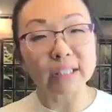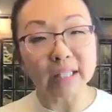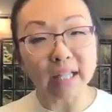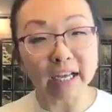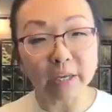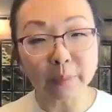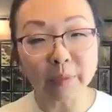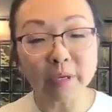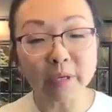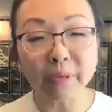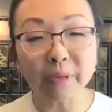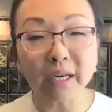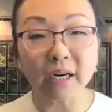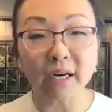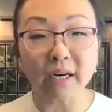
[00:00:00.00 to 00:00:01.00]
alignment
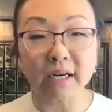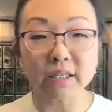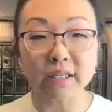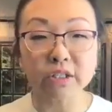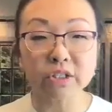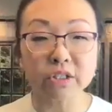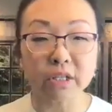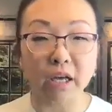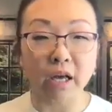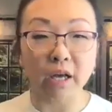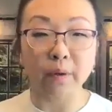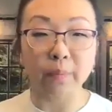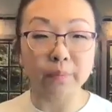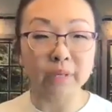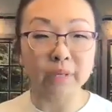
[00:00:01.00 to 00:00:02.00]
because
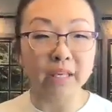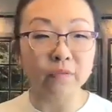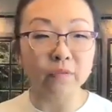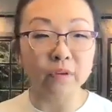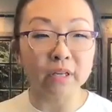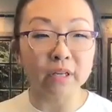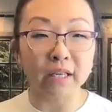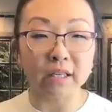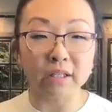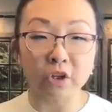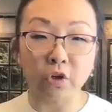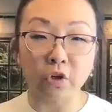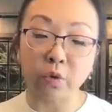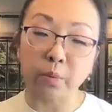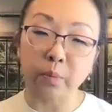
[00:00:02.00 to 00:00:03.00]
even
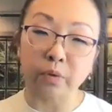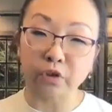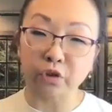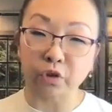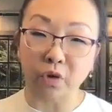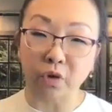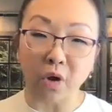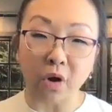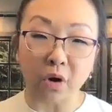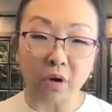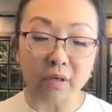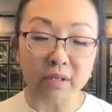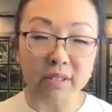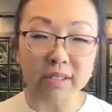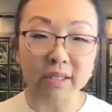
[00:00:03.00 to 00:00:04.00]
in, martial
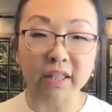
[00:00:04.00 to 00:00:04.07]
arts,